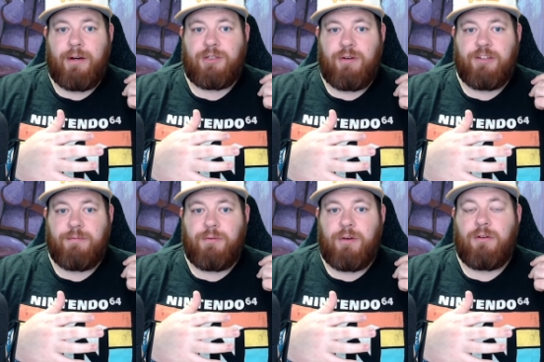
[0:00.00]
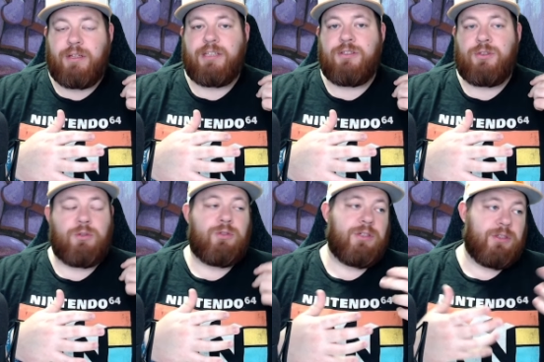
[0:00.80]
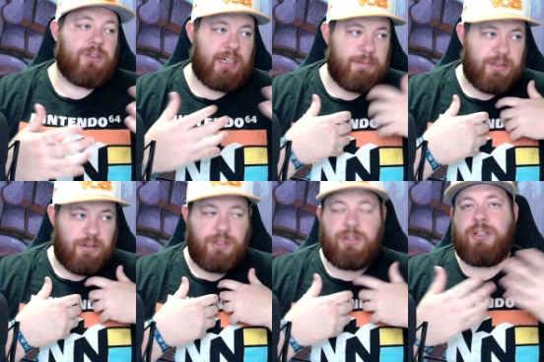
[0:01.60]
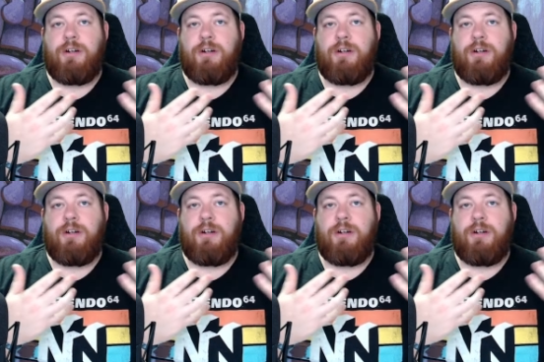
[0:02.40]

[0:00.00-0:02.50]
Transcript: Transmute only as a sorcery, so that has to be done on your turn.